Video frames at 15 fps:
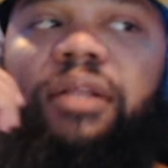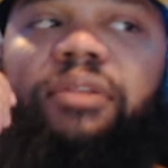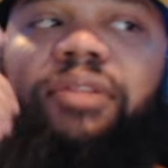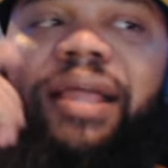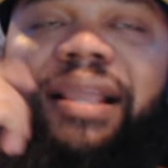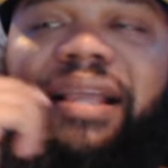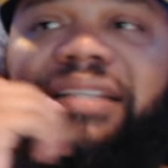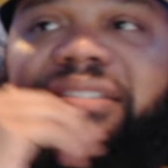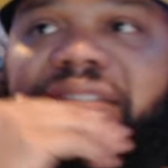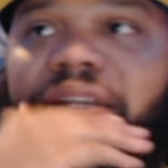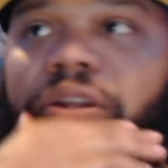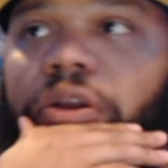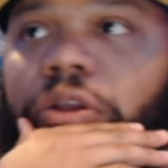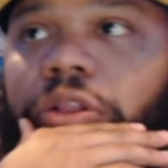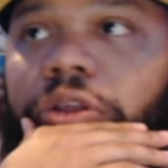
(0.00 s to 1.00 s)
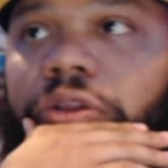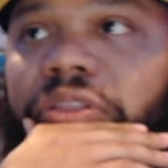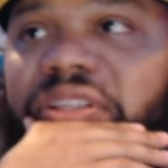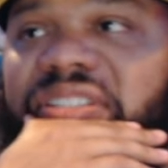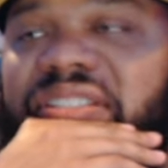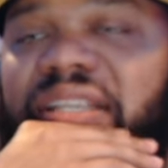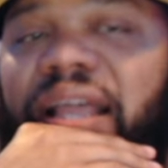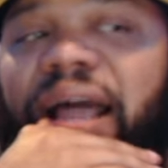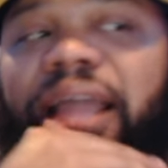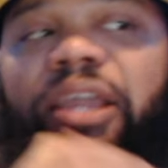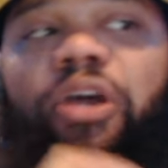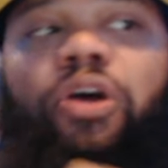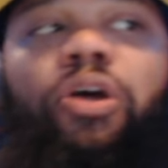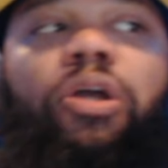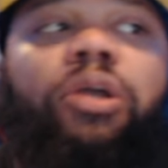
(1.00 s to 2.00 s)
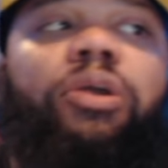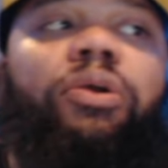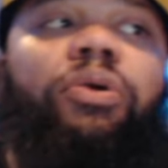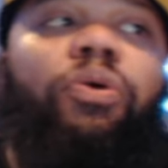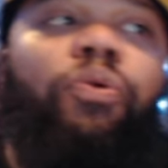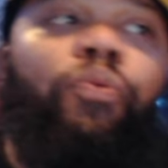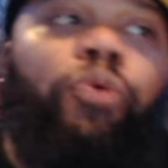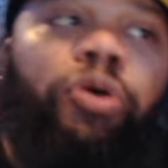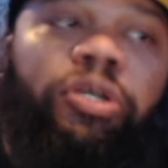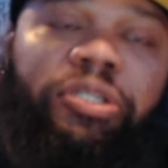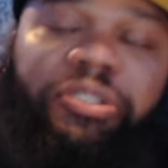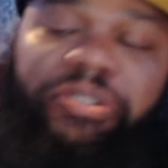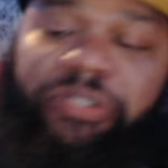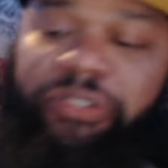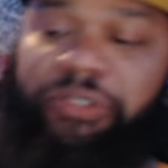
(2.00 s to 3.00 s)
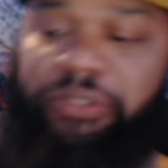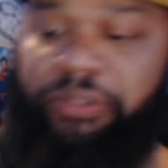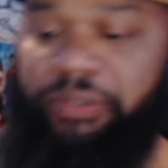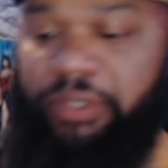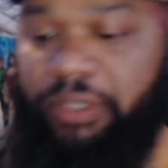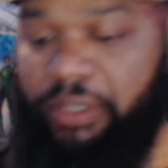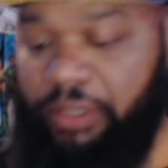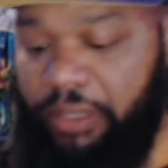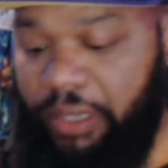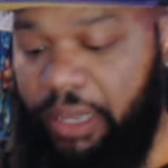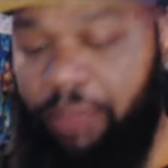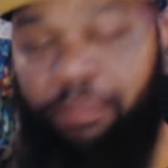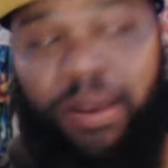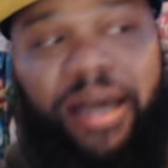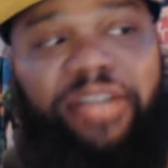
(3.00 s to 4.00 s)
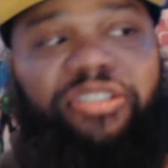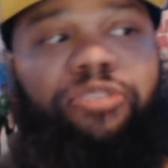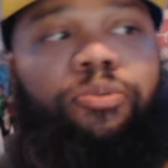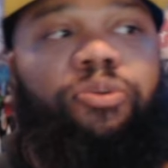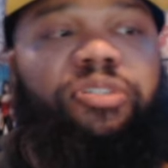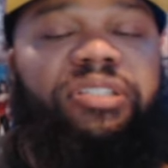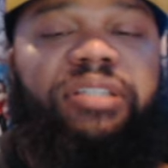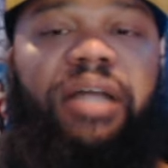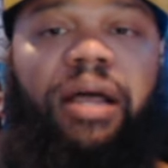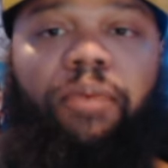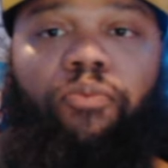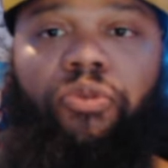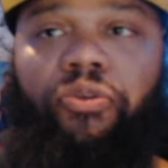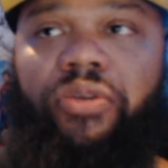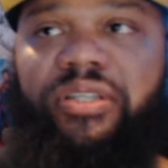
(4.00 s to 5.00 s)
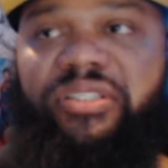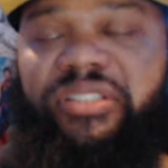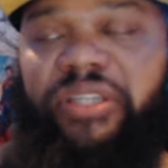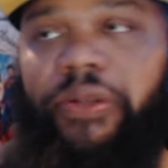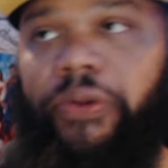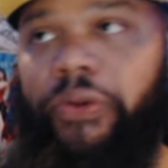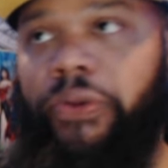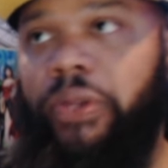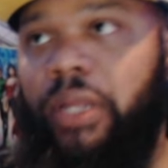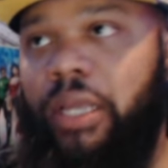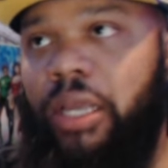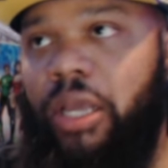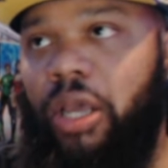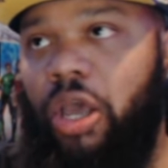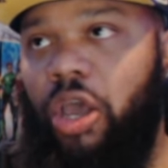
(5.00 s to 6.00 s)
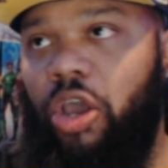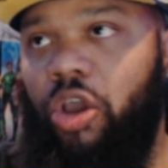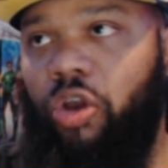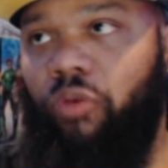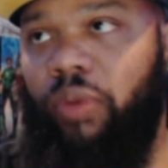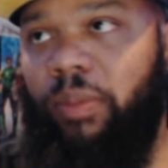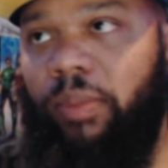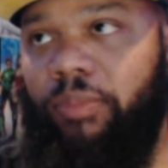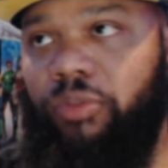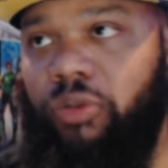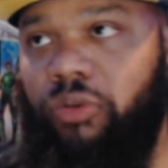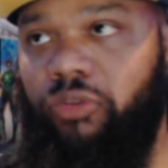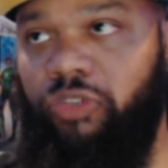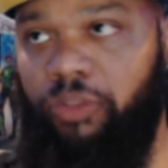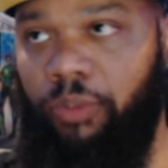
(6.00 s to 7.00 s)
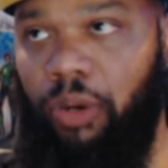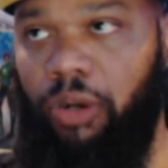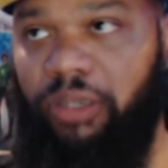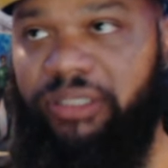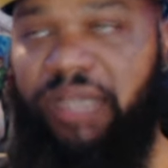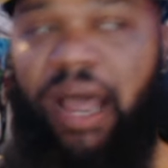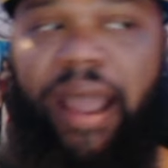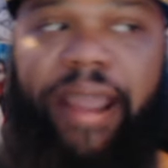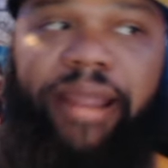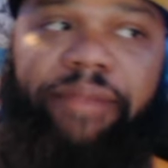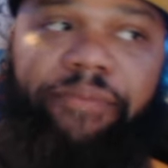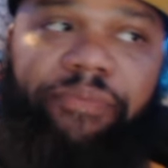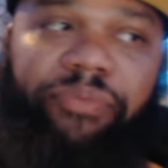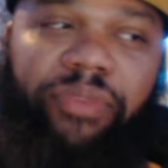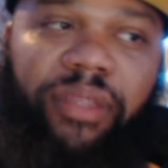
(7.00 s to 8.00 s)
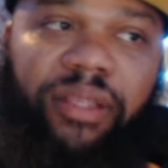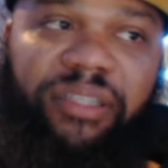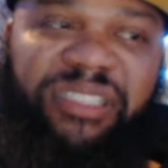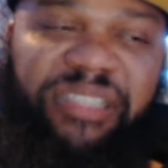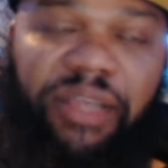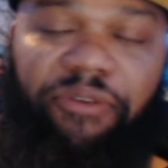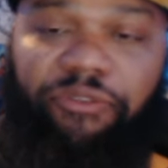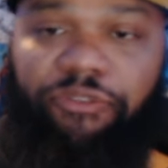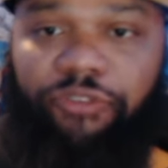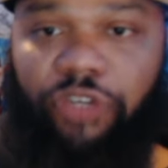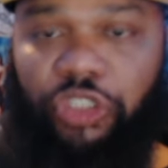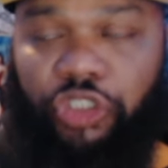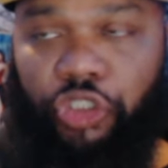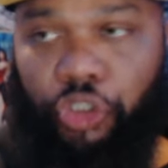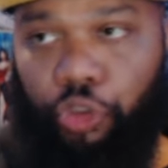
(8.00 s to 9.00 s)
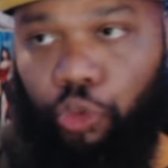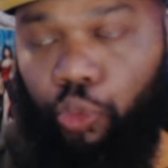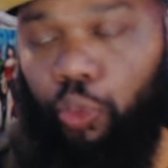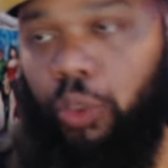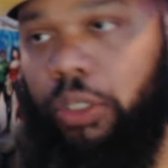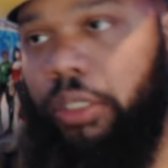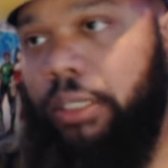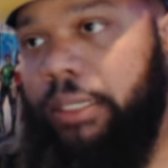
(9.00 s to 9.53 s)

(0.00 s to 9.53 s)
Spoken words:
Like I said earlier, the skyhook was impossible to stop. When you consider Kareem Abdul-Jabbar's height, 7'2",